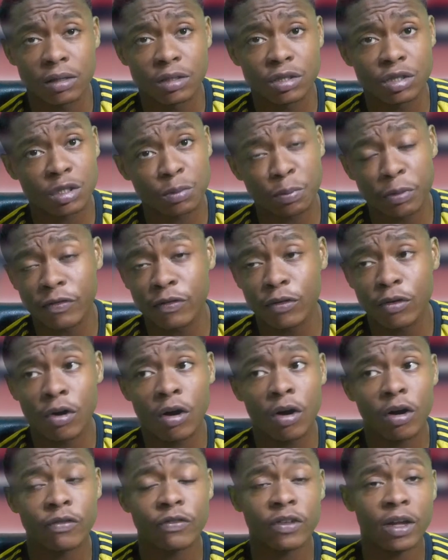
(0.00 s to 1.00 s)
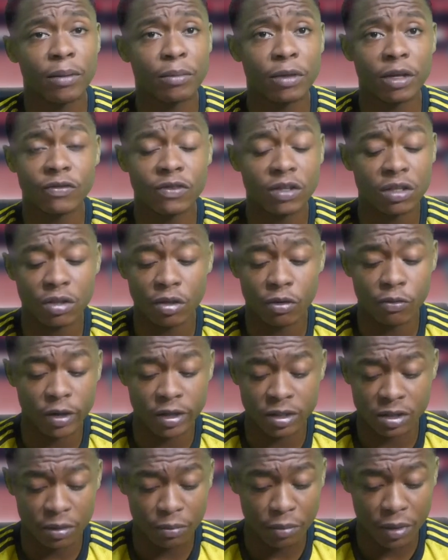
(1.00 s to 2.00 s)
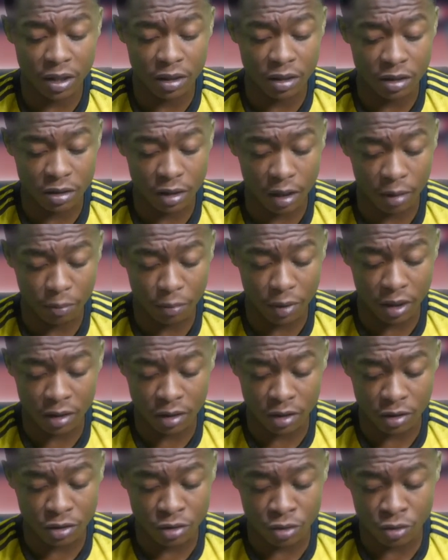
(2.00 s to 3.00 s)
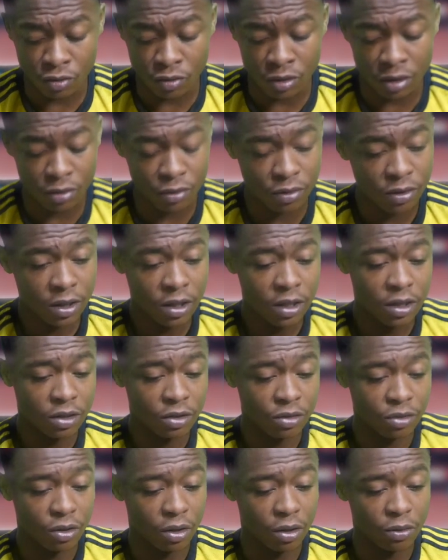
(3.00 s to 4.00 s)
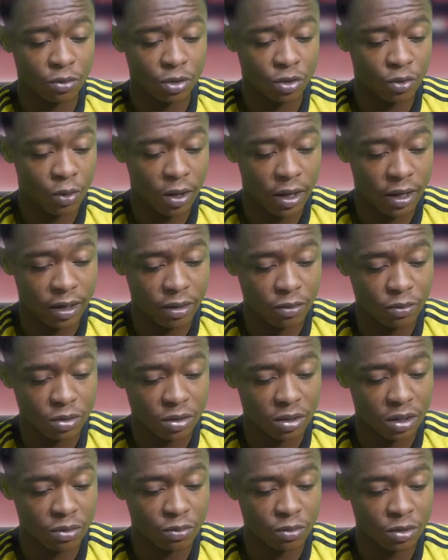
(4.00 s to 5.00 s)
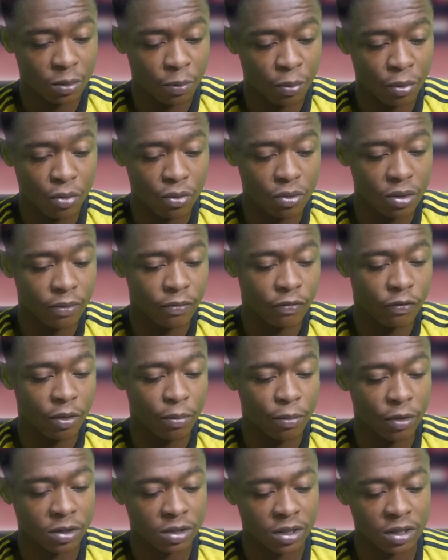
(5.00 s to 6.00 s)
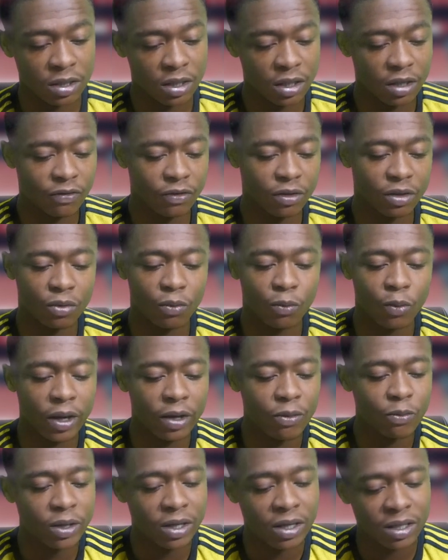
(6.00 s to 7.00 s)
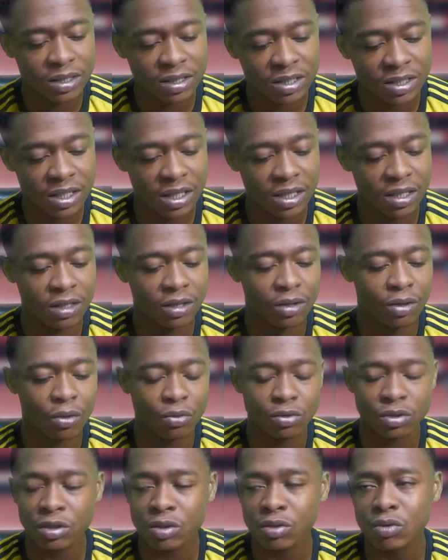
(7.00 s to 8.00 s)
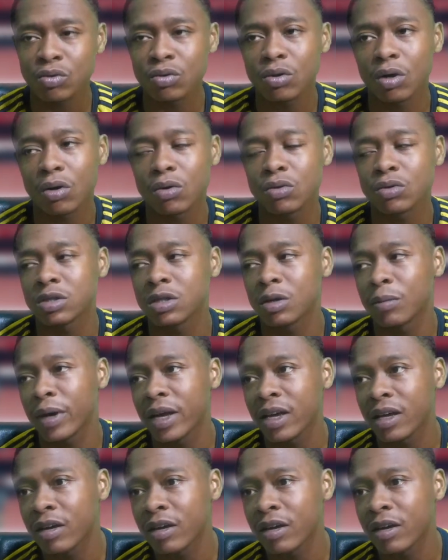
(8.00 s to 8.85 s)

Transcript: just before half time, they did the rest and made it 2-0. You know, it was appalling from us. And even the way we conceded those two goals to